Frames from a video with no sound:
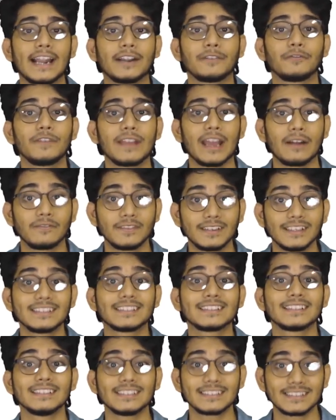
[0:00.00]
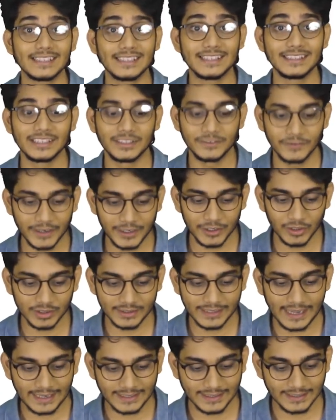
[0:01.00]
that we have discussed in this
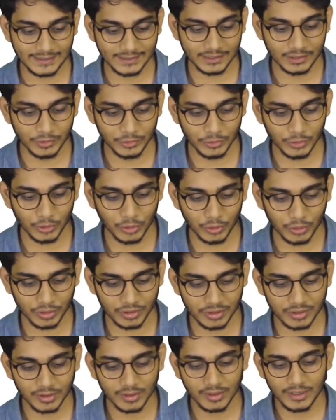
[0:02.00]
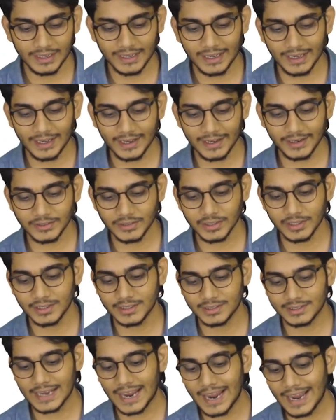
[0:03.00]
video, that is root, edge,
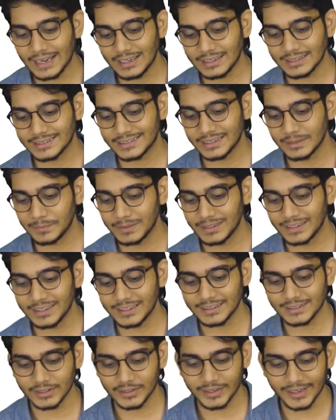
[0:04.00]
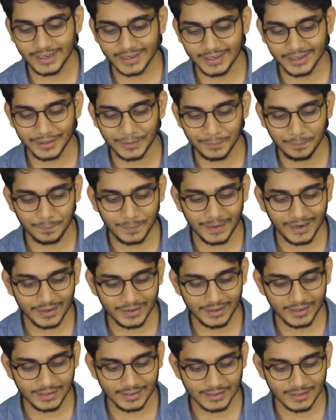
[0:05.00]
child, siblings, degree,
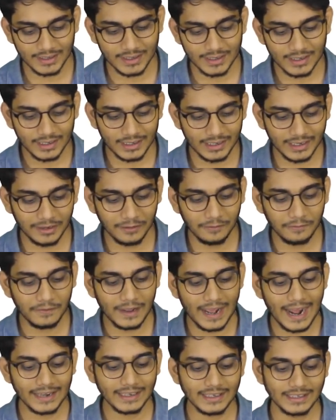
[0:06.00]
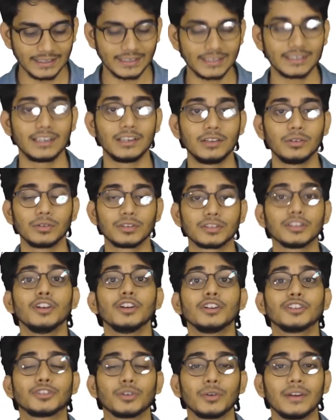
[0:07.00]
parent, leaf, and internal nodes.
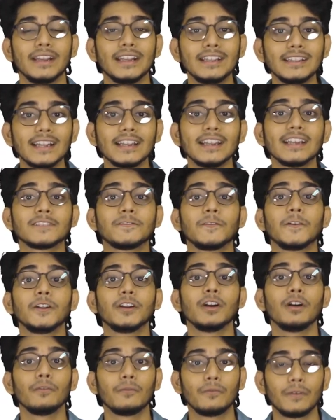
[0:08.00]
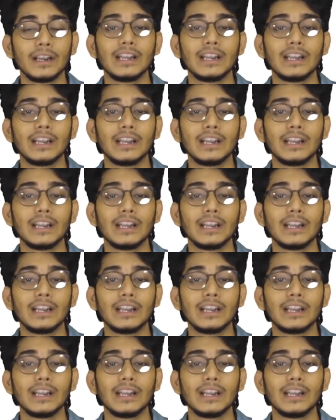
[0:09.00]
So in the next video,